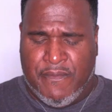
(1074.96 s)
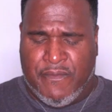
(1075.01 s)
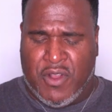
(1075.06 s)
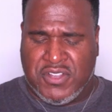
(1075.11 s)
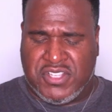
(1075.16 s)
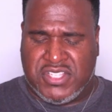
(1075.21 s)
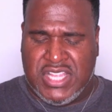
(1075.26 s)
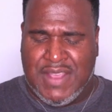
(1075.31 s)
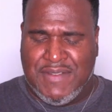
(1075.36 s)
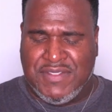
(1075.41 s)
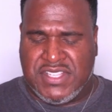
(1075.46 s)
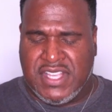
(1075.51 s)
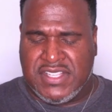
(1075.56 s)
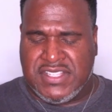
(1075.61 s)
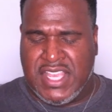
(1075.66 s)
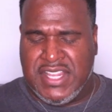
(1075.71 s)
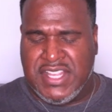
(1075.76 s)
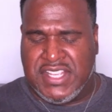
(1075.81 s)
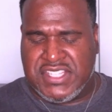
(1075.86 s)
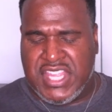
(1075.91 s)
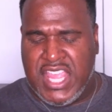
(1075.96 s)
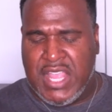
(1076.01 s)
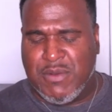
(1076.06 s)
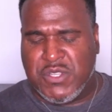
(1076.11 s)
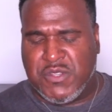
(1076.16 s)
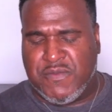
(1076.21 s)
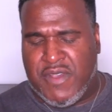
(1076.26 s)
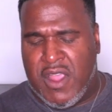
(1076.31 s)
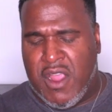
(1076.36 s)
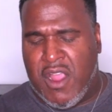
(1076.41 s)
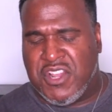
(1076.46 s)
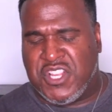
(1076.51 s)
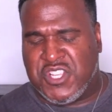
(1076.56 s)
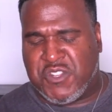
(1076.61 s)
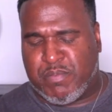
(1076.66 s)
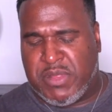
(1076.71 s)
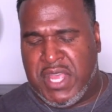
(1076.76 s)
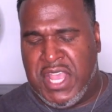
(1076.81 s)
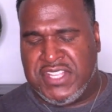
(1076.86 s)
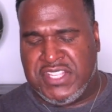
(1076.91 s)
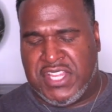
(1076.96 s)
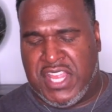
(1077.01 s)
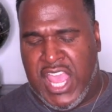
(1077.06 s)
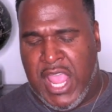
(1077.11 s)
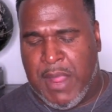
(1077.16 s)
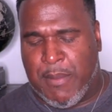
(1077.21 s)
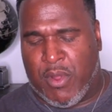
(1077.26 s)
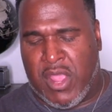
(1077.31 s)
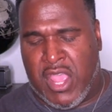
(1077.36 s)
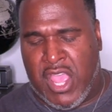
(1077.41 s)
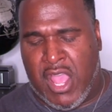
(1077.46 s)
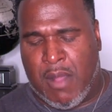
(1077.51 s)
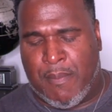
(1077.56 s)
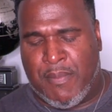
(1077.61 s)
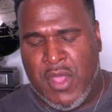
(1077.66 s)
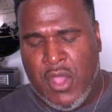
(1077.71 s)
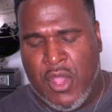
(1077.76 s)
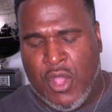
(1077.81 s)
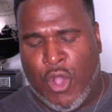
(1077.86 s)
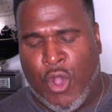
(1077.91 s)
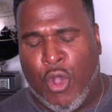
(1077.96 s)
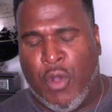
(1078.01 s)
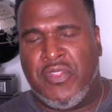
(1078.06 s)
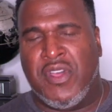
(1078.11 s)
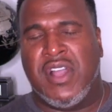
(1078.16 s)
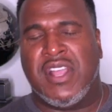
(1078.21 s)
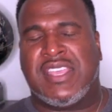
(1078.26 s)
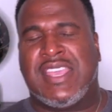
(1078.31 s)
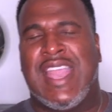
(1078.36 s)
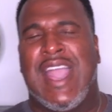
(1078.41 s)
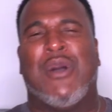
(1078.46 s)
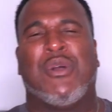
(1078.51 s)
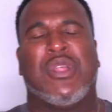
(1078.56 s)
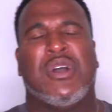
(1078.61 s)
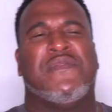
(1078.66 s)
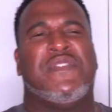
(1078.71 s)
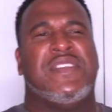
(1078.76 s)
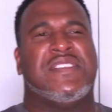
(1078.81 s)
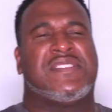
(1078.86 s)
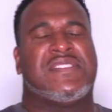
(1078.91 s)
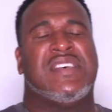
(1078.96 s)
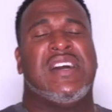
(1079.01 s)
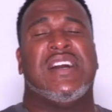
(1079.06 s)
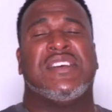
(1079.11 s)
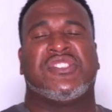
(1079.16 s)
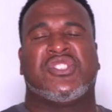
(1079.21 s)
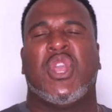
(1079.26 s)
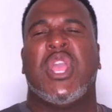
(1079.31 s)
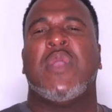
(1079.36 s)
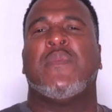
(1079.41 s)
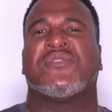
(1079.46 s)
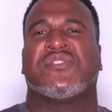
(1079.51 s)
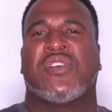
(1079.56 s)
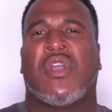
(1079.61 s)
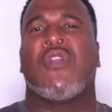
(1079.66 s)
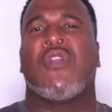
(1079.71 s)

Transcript: verse 11 says, And this thing was very displeasing to Abraham on the account of his son. So he was